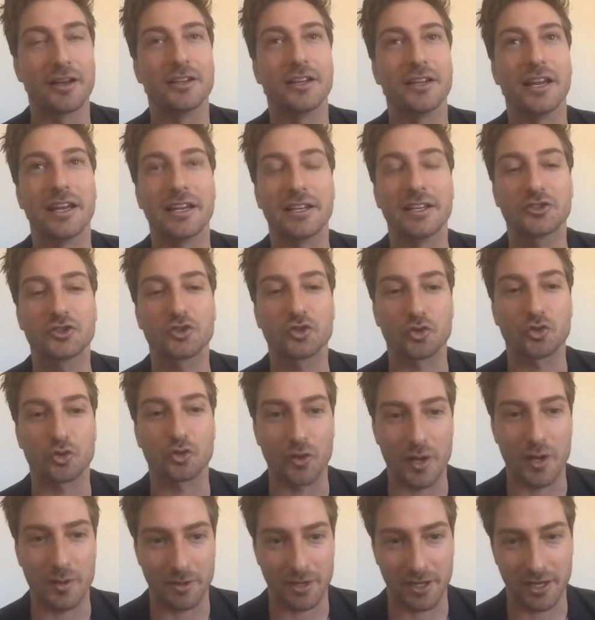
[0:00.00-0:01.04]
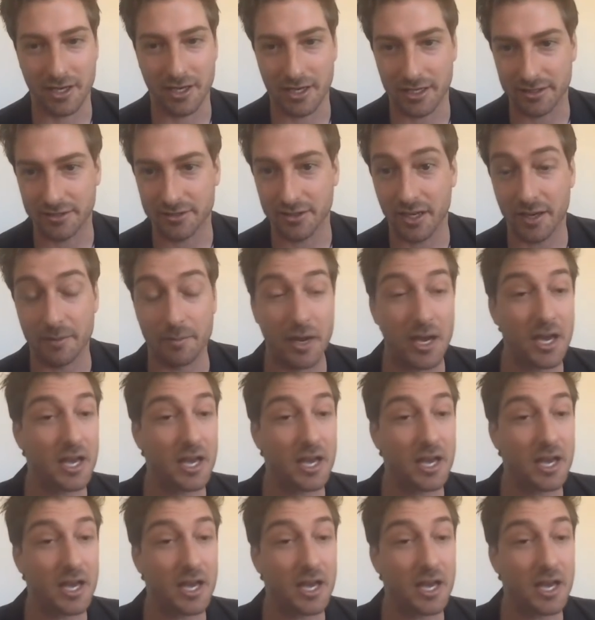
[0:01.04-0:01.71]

an extremely hard time.